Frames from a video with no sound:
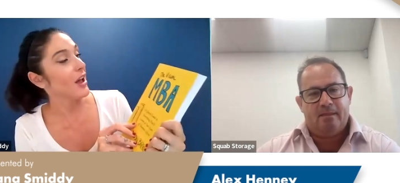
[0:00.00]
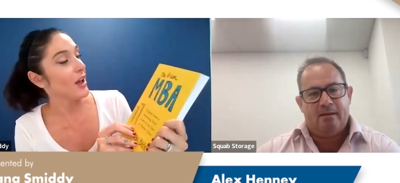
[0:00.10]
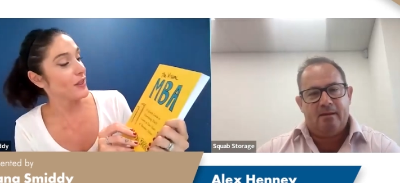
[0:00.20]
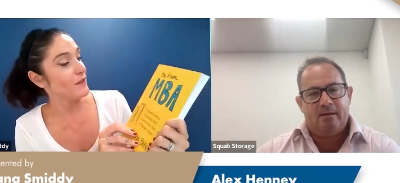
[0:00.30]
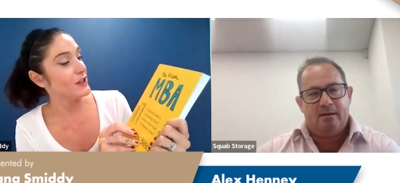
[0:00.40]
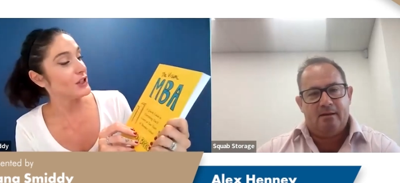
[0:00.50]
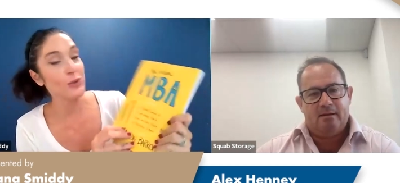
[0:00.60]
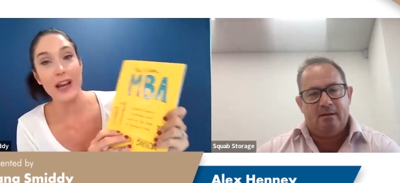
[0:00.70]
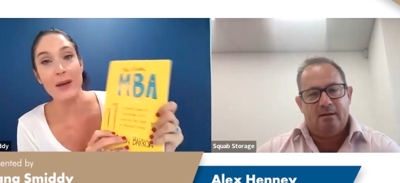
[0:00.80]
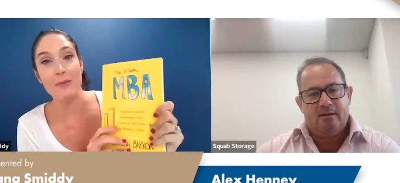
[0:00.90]
Speaker 1: uh, The
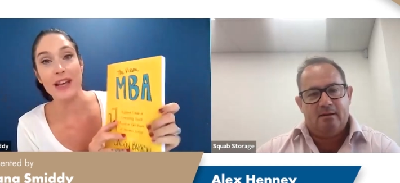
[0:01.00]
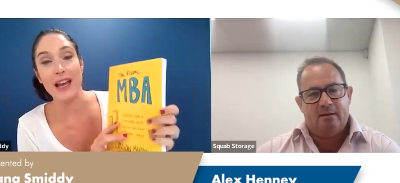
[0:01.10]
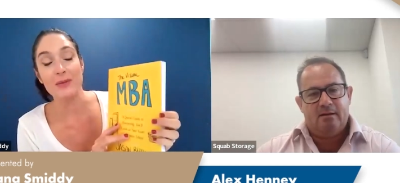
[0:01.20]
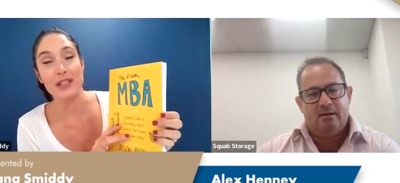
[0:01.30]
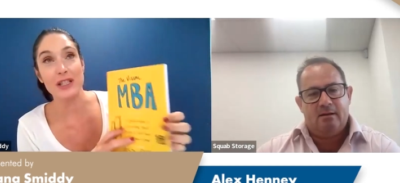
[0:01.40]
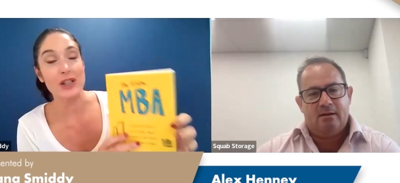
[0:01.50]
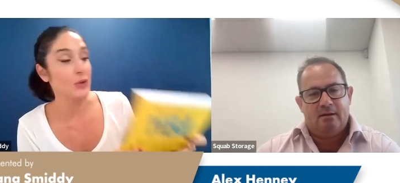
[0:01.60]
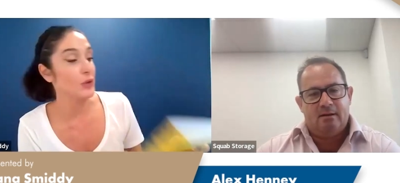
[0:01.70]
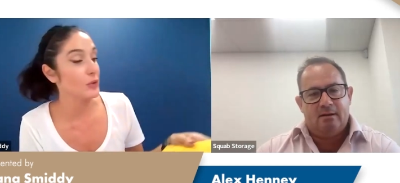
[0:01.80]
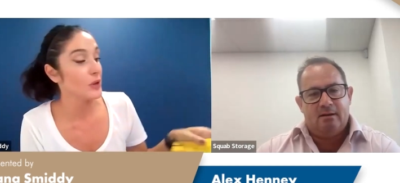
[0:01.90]
Visual MBA, which is
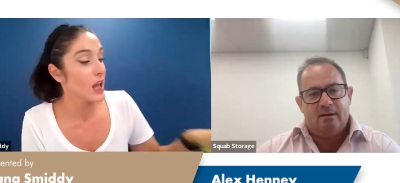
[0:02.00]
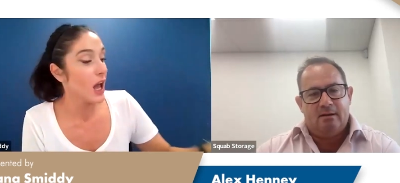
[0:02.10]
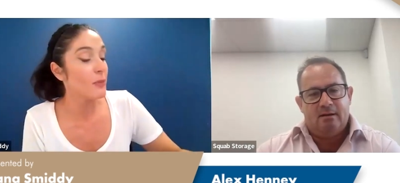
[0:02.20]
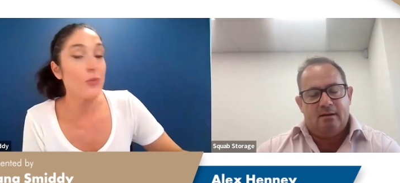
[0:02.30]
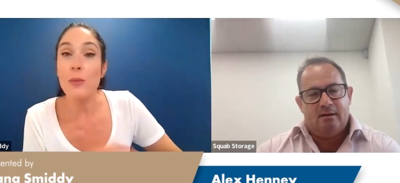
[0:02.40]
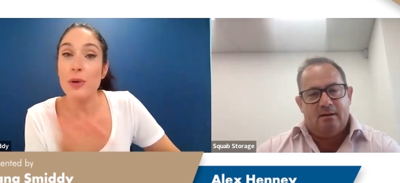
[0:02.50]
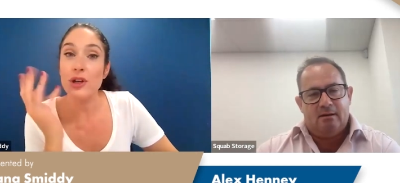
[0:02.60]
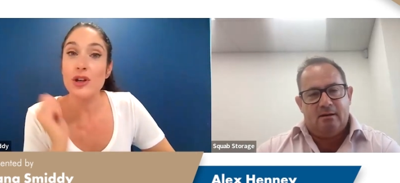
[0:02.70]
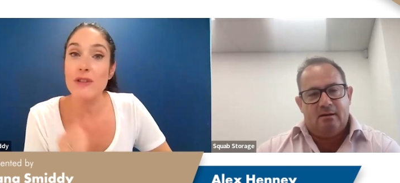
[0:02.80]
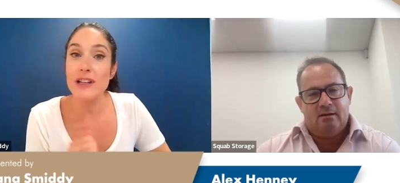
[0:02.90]
so cool. Um, what
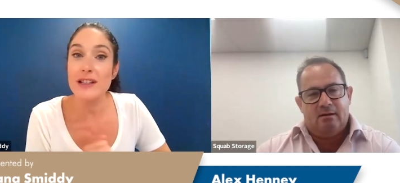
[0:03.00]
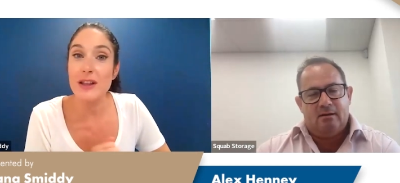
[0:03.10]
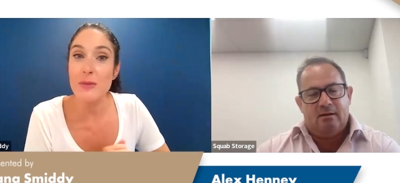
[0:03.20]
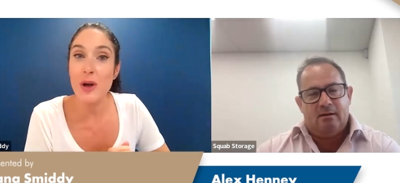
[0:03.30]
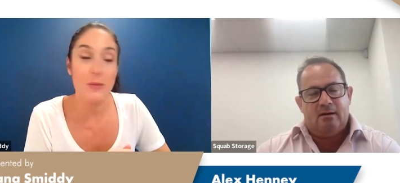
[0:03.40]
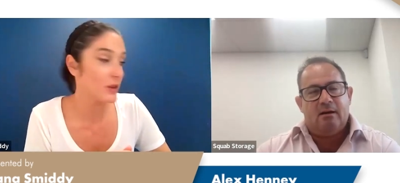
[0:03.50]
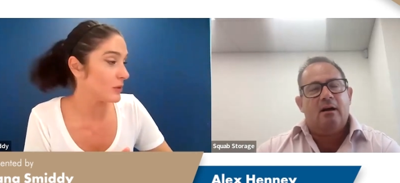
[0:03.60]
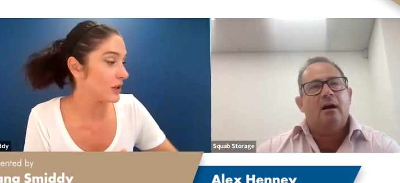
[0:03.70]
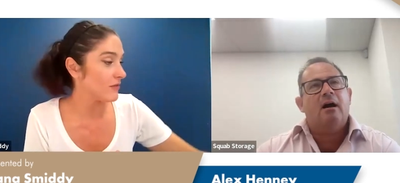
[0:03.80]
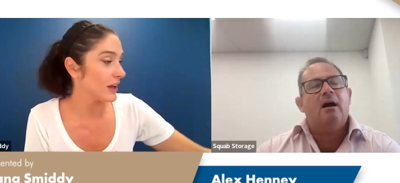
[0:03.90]
book are you reading at the moment
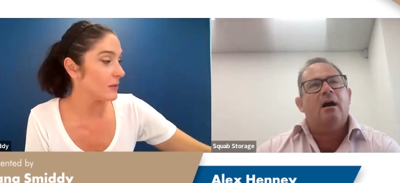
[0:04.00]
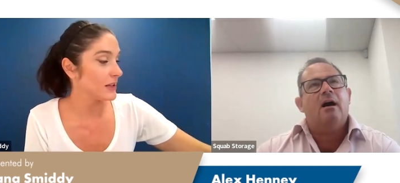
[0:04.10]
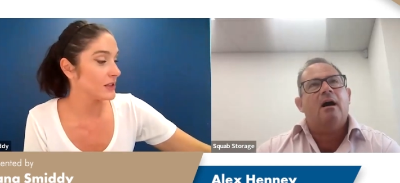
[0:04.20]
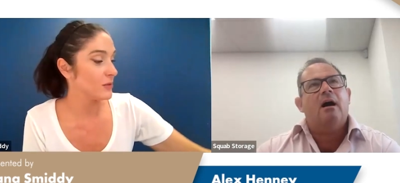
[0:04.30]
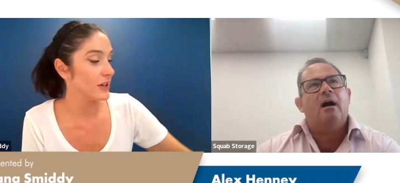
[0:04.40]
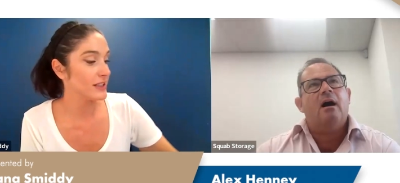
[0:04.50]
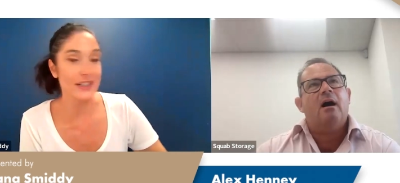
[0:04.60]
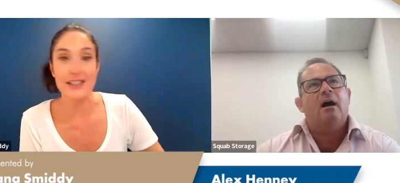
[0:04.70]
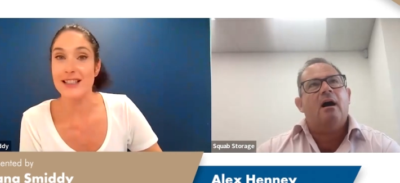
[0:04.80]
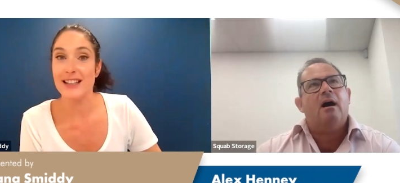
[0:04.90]
that we can recommend to our
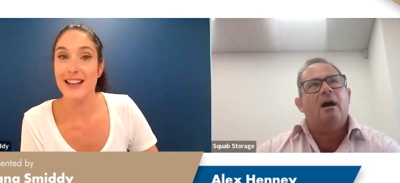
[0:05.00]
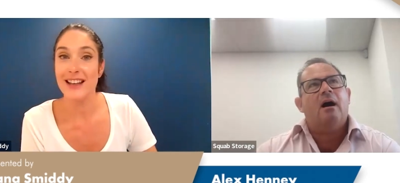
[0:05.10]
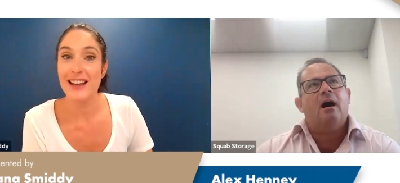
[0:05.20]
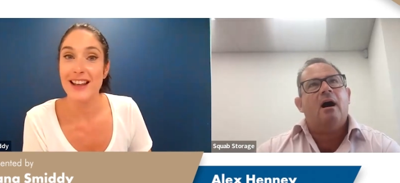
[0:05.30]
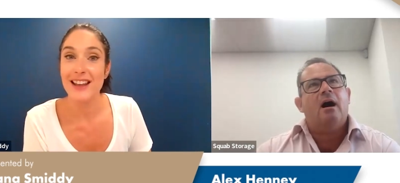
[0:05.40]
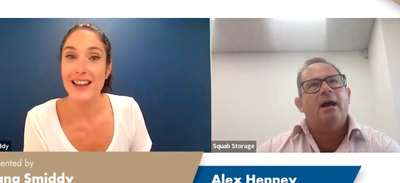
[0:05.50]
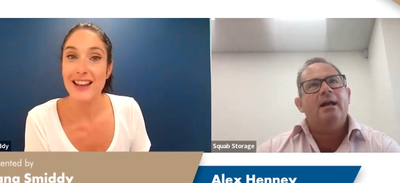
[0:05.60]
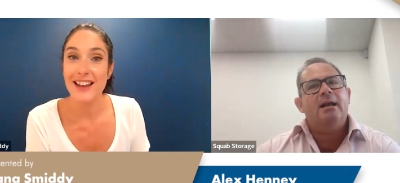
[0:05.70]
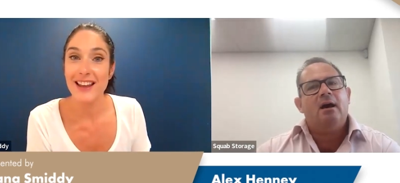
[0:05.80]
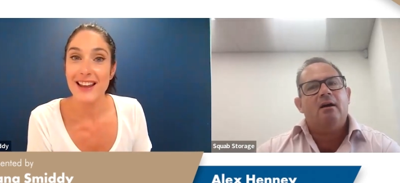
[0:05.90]
listeners?
Speaker 2: I
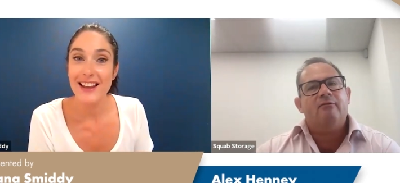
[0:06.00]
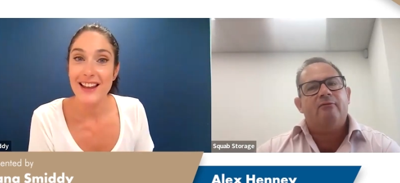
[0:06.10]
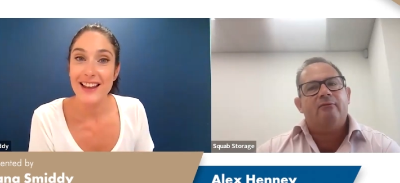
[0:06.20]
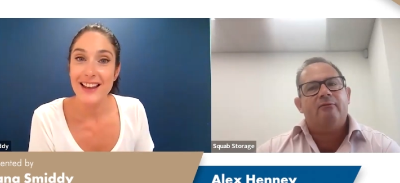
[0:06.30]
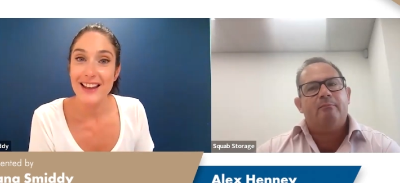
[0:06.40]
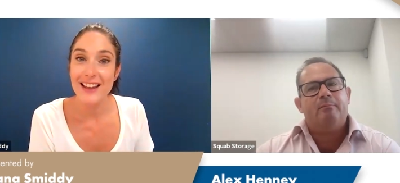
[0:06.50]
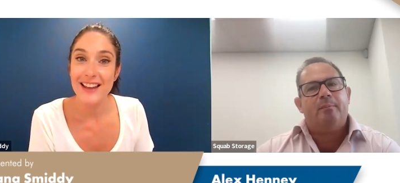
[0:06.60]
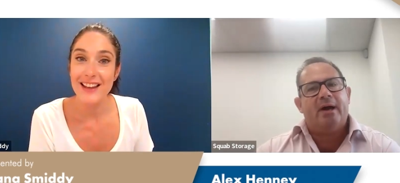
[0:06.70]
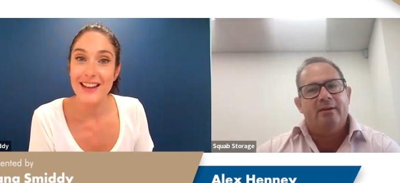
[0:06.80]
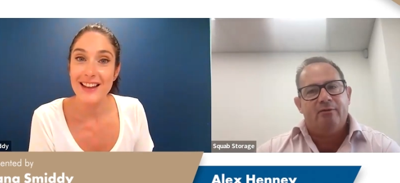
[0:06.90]
love
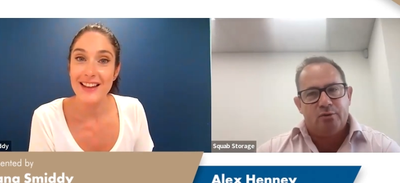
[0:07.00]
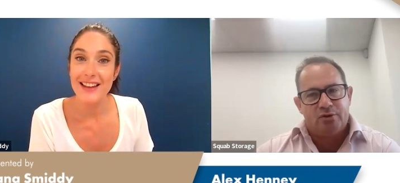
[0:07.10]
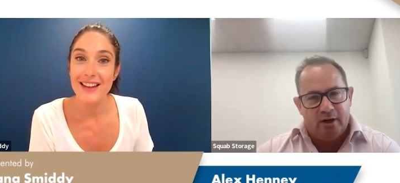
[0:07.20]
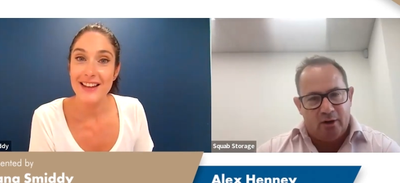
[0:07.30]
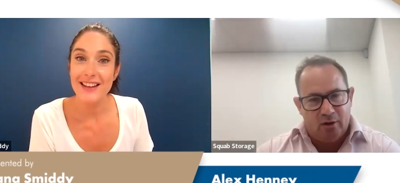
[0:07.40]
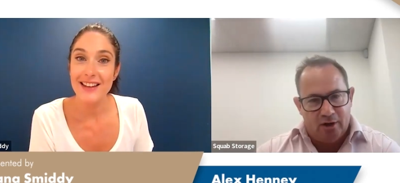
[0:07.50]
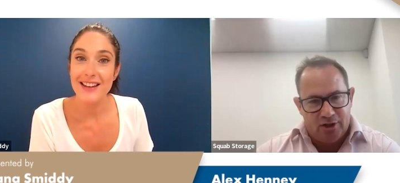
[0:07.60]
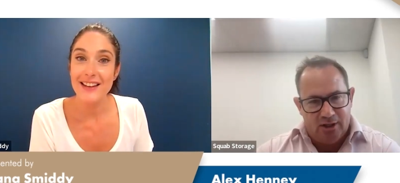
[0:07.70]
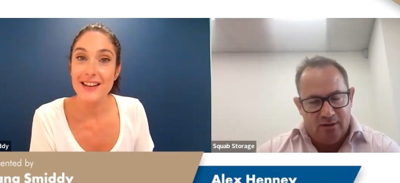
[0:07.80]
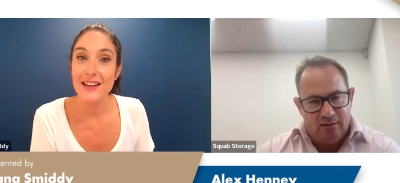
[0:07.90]
behavioral
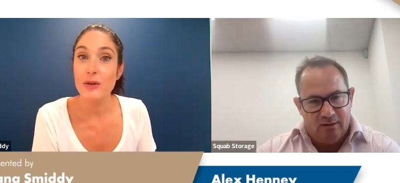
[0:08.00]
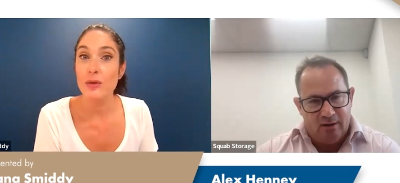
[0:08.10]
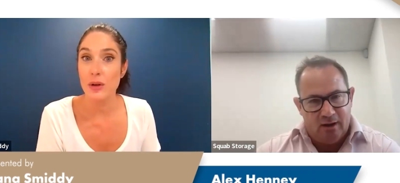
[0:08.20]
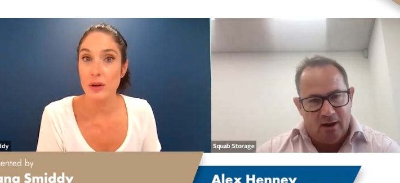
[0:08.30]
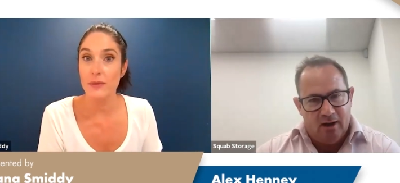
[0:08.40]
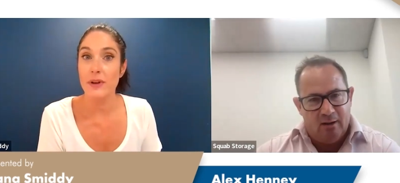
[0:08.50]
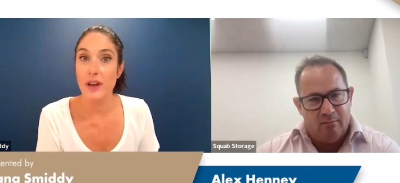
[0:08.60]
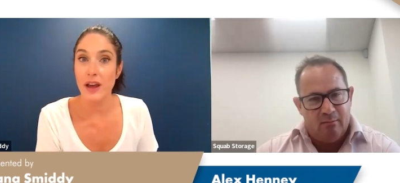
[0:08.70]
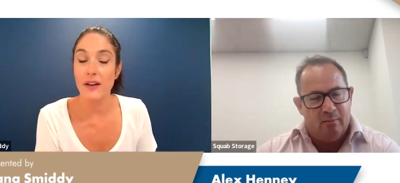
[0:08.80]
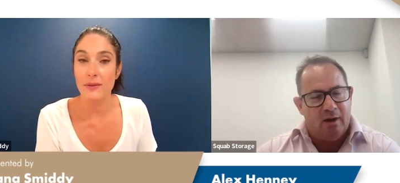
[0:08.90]
psychology.
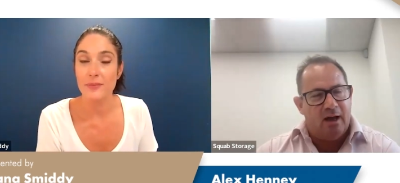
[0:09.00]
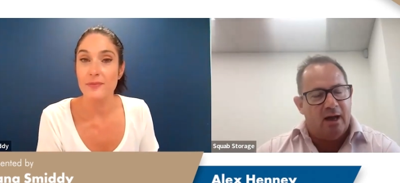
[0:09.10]
Um,